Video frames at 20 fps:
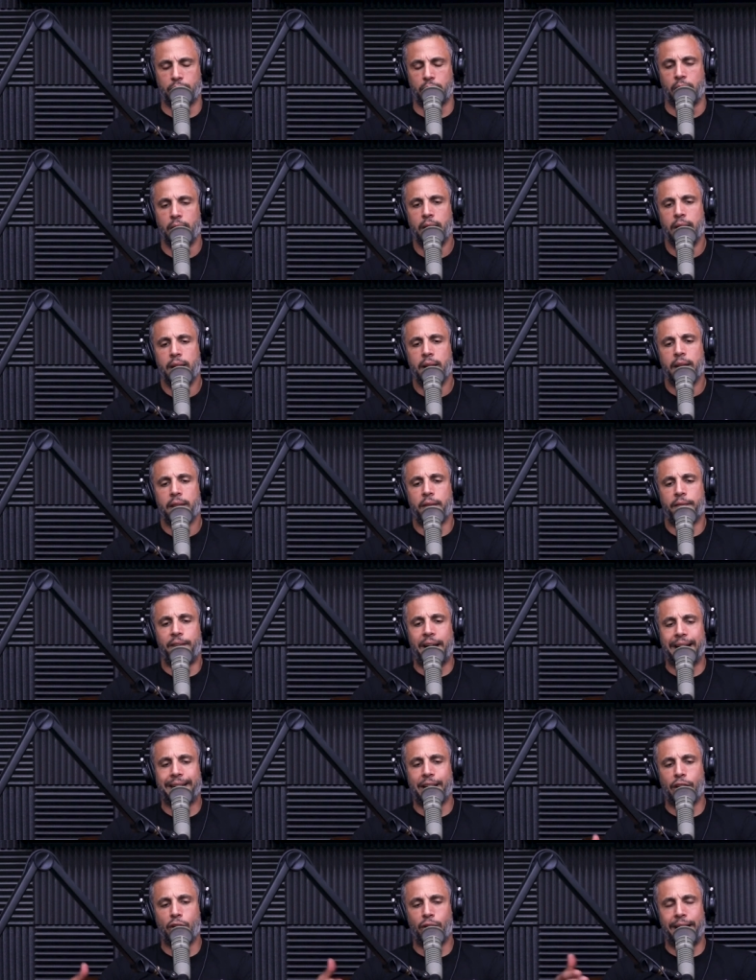So the
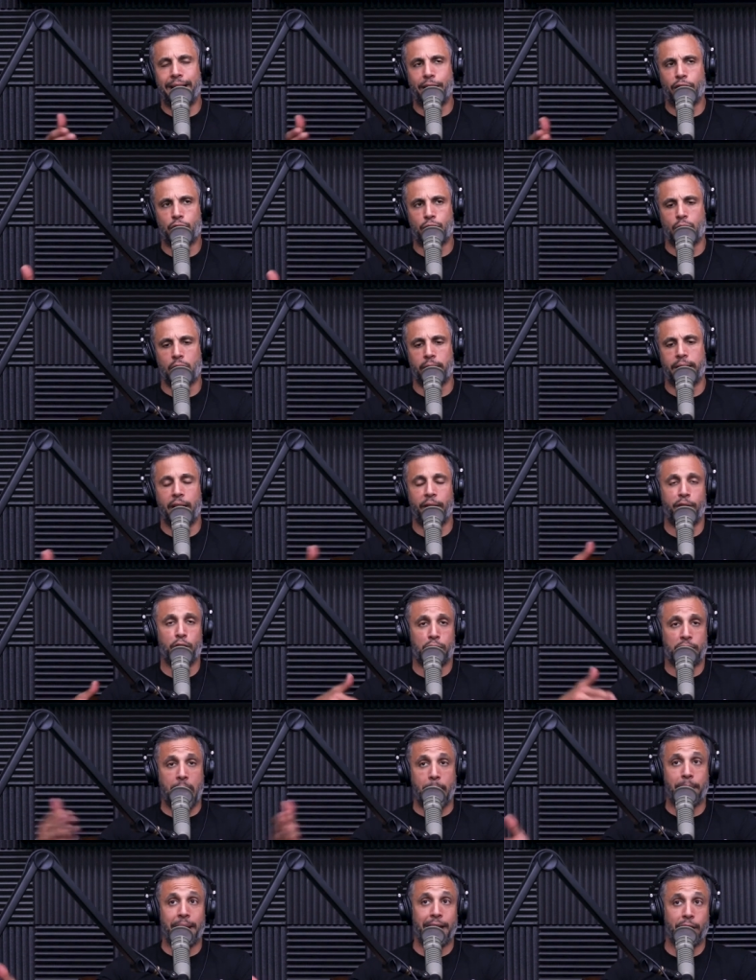fact that you're getting strong now, if you
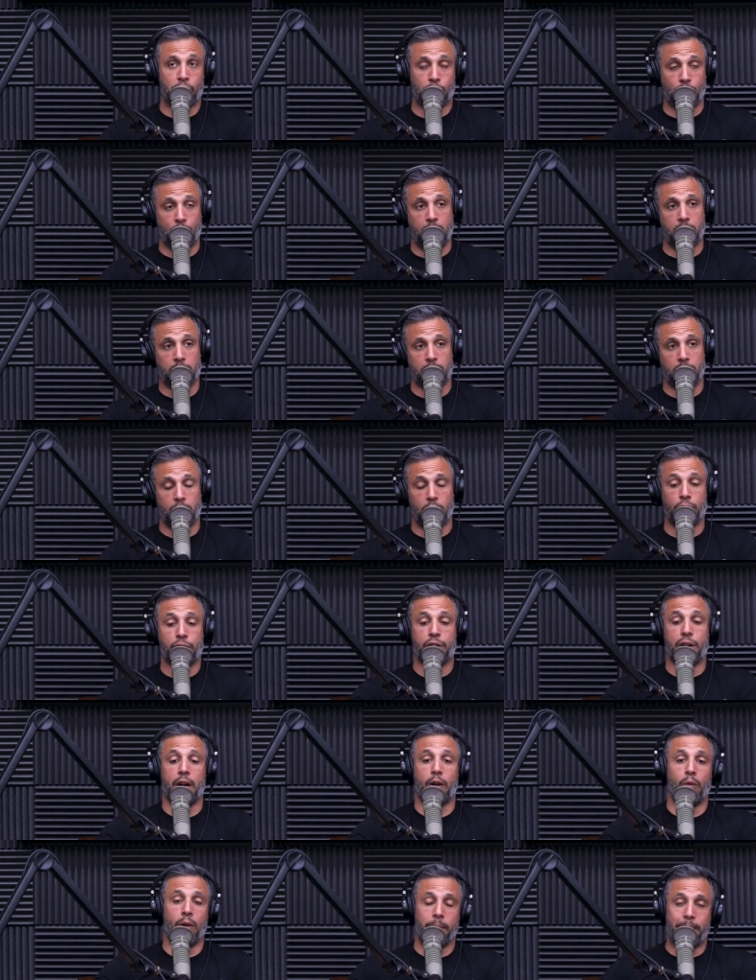stop getting stronger or you
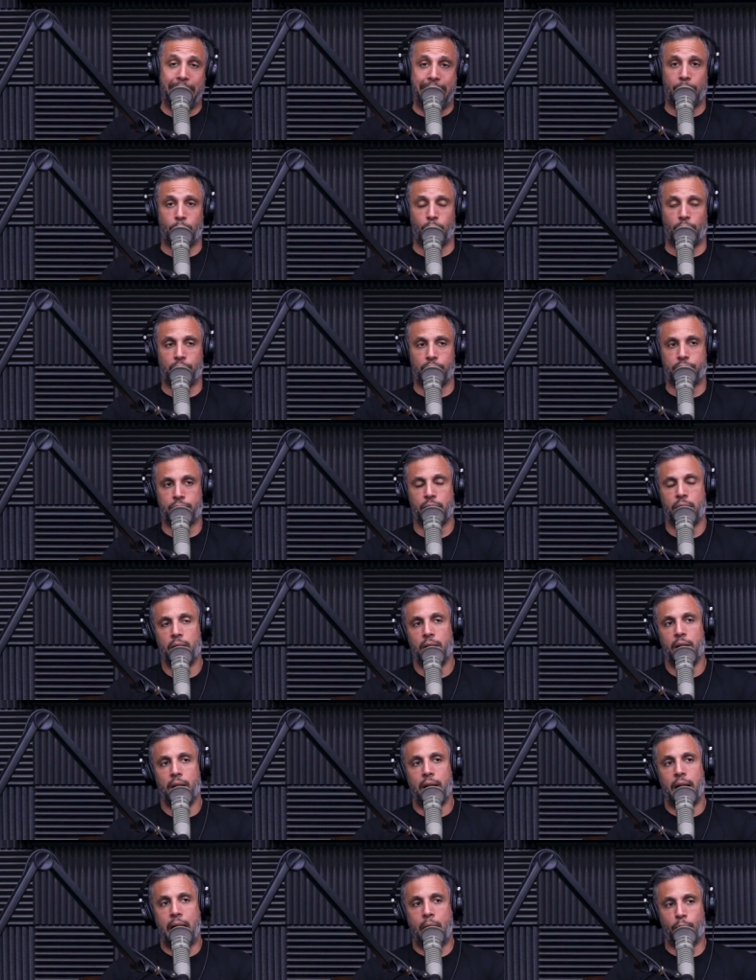start going backwards,
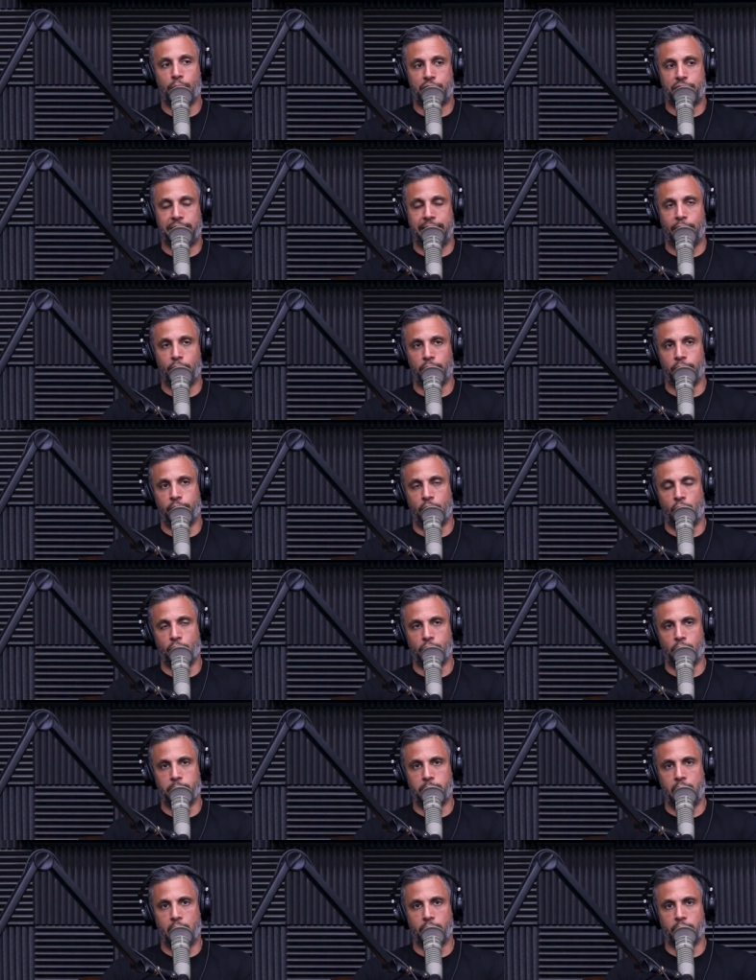I would scale the
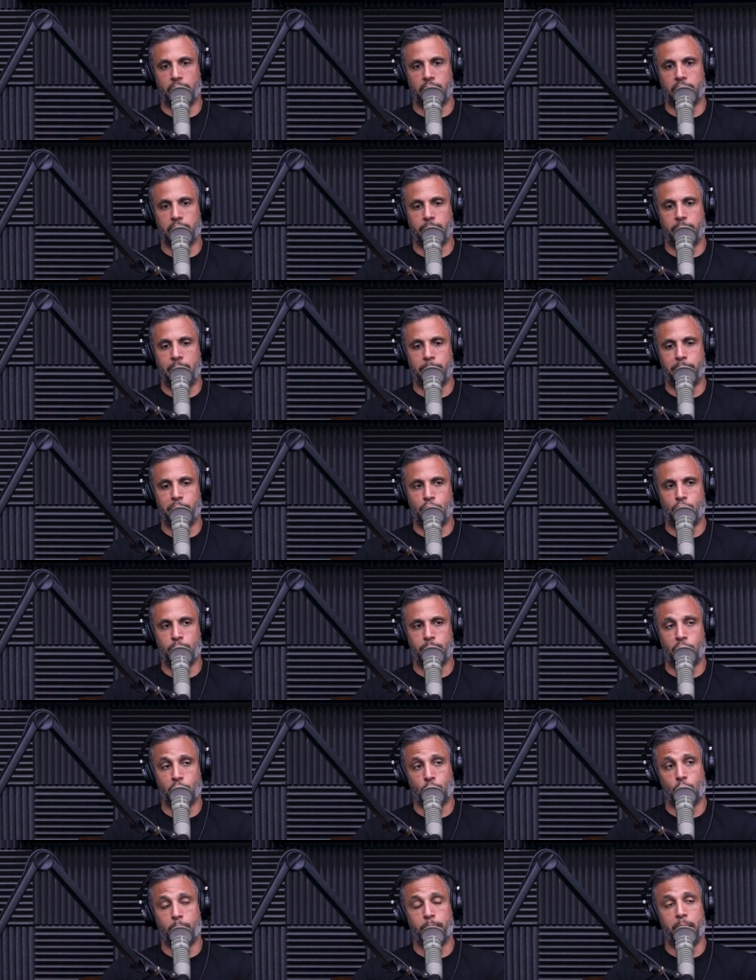volume down because it might be too
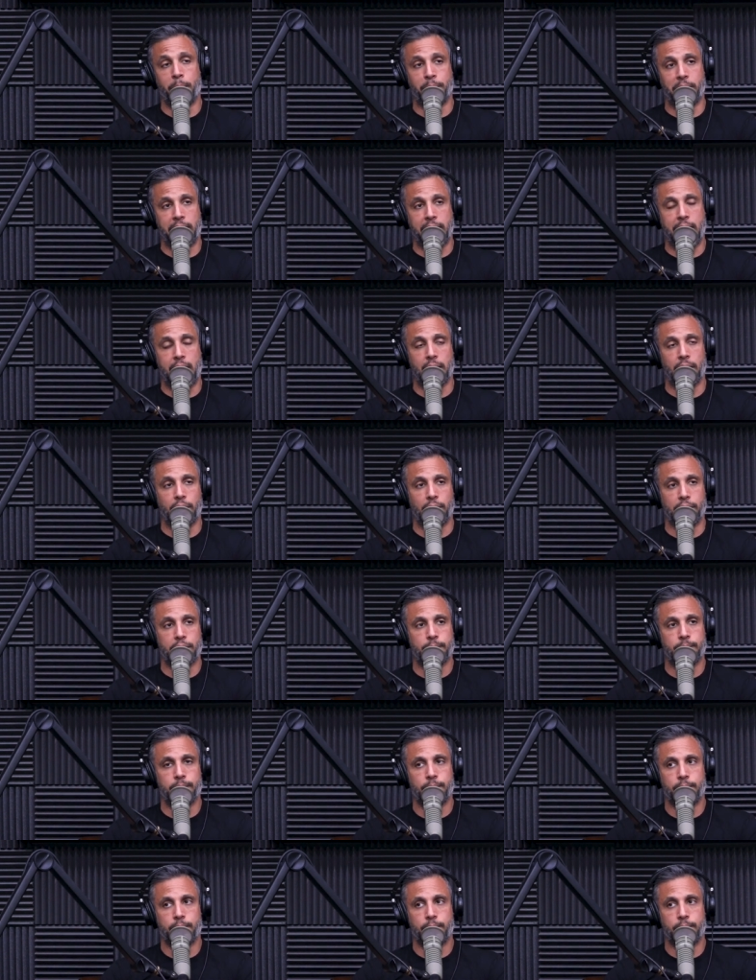much, or bump the calories.